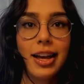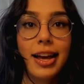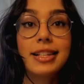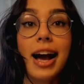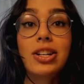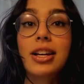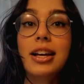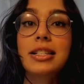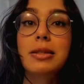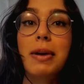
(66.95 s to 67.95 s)
It's actually
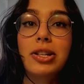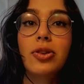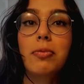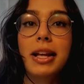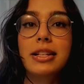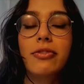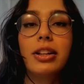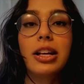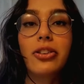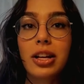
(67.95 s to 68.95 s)
a special blend of
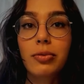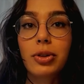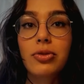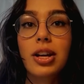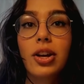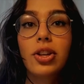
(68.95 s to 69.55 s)
valerian root,